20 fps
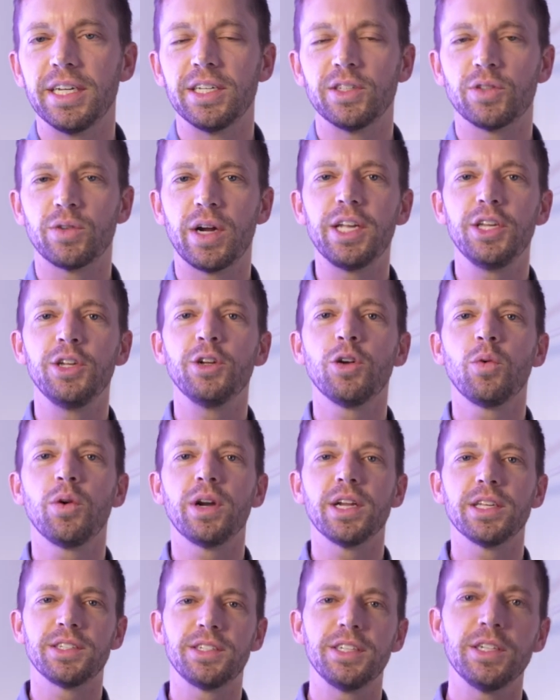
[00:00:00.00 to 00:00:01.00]
is, right? You don't
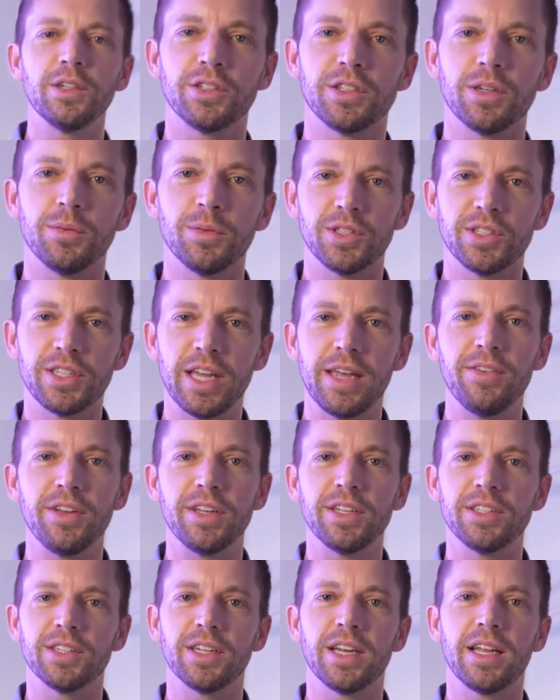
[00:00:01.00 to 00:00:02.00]
want to steal someone's
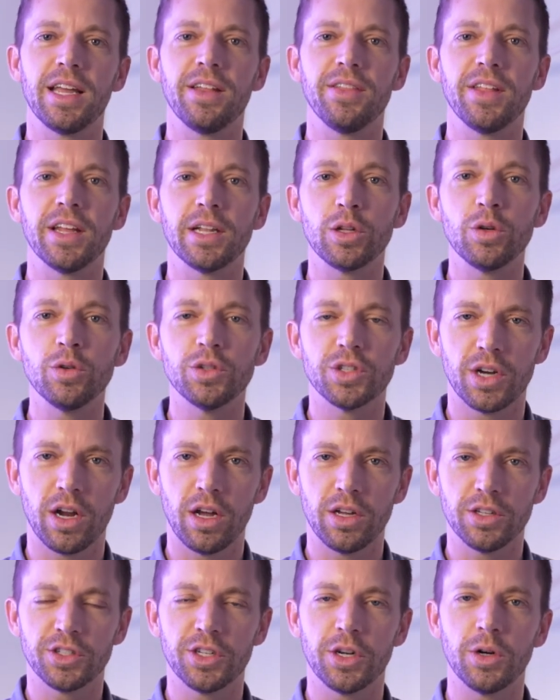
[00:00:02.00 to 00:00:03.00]
savings and then lose it
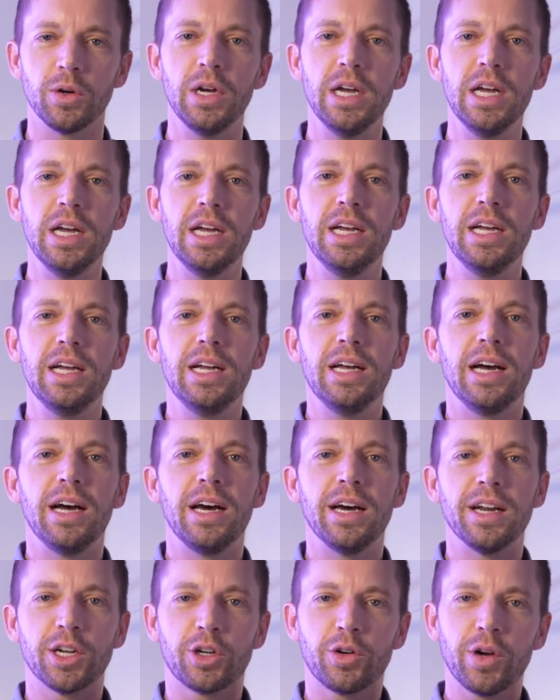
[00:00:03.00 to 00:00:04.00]
all. So
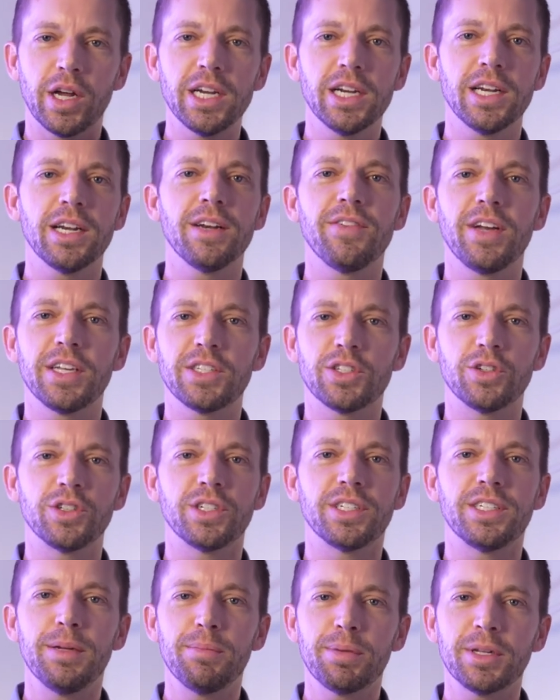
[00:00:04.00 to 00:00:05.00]
an accredited
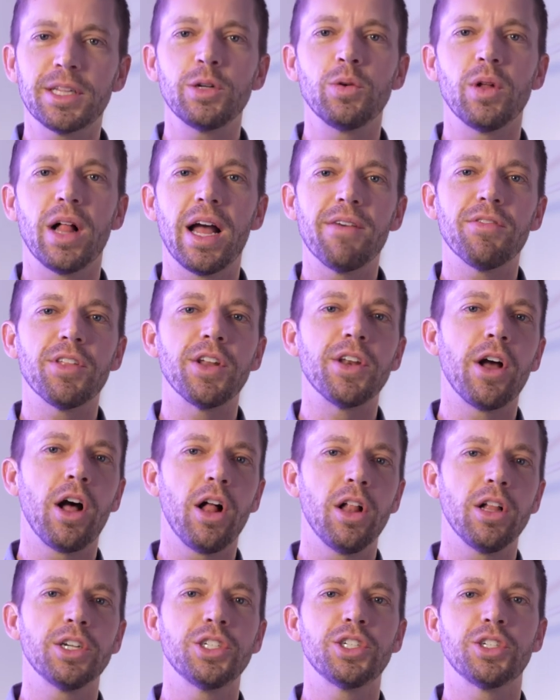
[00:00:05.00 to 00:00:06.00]
investor typically will have the
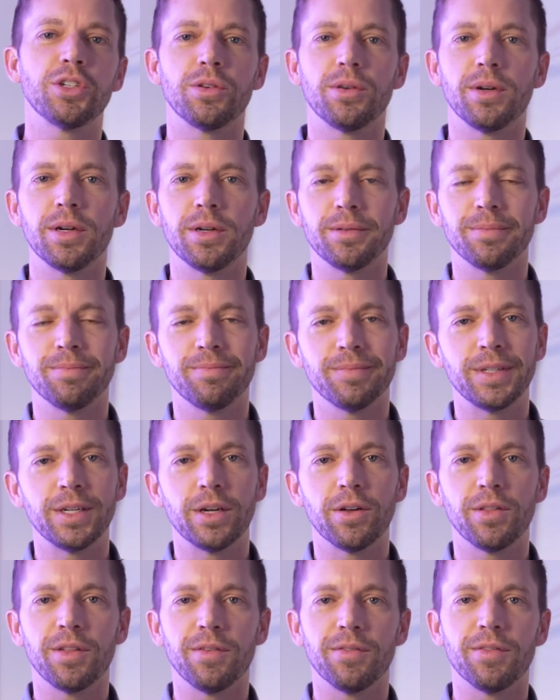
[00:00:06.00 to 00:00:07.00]
knowledge or
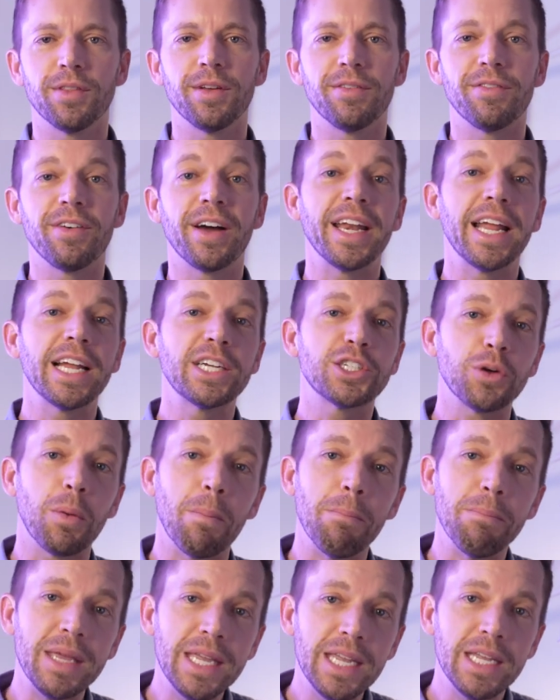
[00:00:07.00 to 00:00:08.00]
the financial
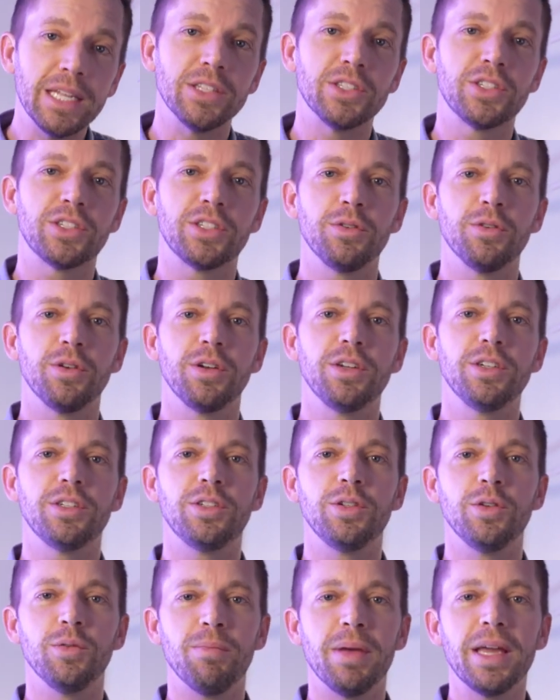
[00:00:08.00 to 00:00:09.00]
means to
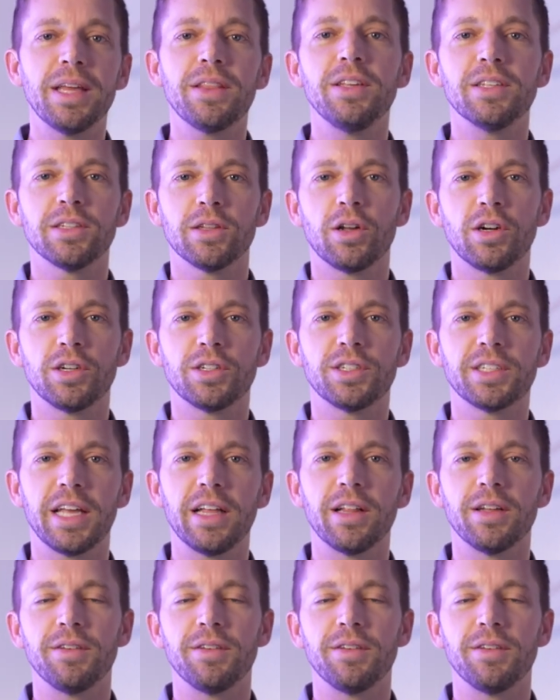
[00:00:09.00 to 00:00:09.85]
make these large scale